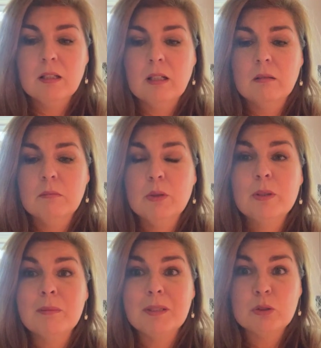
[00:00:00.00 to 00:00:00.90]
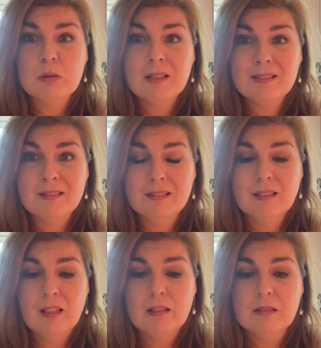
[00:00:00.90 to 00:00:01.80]
Um, who can be trusted
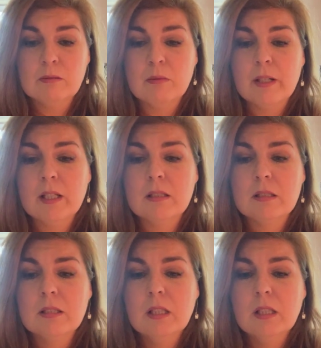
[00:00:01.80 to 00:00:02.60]
at this rate?